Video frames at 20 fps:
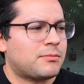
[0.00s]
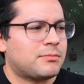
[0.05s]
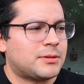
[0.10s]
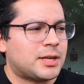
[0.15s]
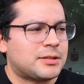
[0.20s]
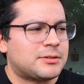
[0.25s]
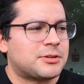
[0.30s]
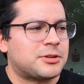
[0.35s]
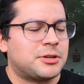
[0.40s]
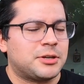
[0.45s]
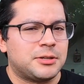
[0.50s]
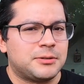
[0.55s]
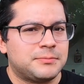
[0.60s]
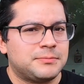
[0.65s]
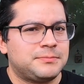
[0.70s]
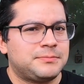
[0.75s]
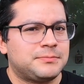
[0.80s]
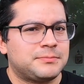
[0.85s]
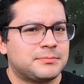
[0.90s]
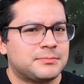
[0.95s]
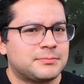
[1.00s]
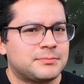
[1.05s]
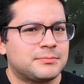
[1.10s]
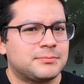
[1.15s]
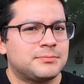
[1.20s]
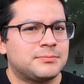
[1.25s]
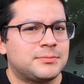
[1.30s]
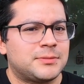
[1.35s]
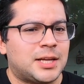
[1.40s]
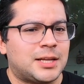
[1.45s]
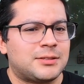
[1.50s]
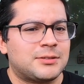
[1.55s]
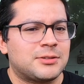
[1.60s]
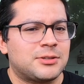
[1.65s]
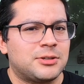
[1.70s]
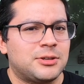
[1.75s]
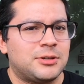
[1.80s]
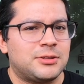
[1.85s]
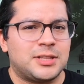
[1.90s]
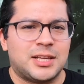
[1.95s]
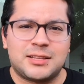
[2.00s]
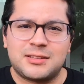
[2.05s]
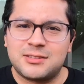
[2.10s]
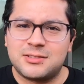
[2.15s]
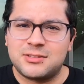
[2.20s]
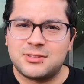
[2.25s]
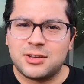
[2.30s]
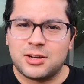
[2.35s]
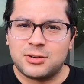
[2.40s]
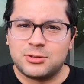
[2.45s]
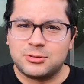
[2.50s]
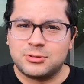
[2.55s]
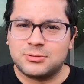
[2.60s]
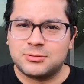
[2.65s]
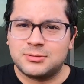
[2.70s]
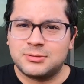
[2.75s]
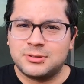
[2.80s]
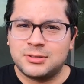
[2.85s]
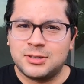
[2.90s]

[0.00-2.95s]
That's good. That's good. That's subtle.